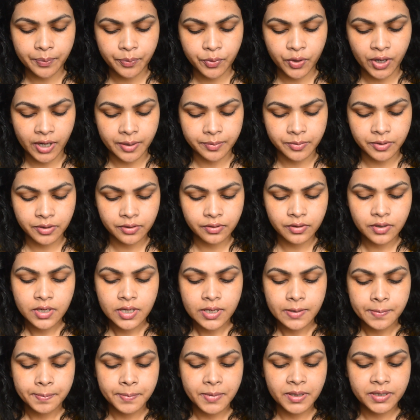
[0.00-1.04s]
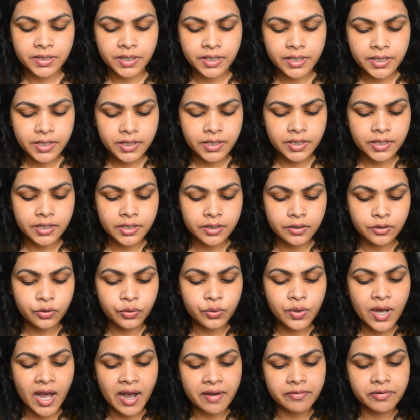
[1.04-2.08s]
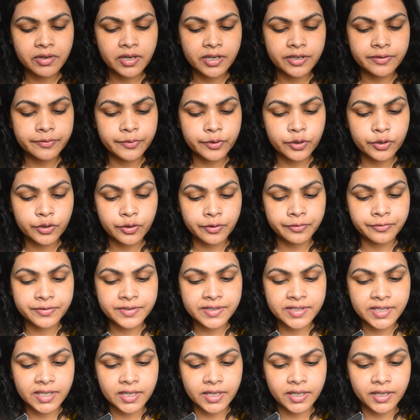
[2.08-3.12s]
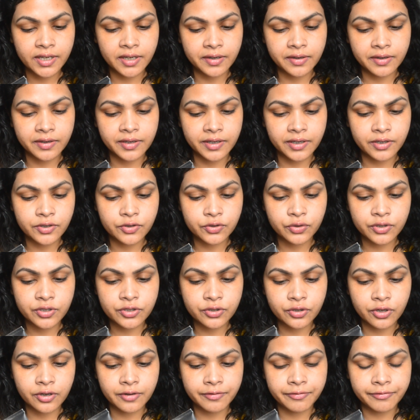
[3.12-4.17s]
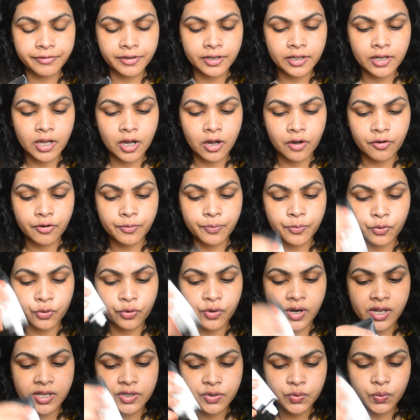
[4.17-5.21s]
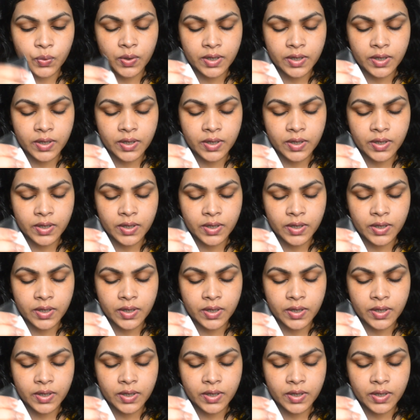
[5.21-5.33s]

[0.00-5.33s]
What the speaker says: primer, but it do have a little bit of silicone in it, so it's going to fill our pore as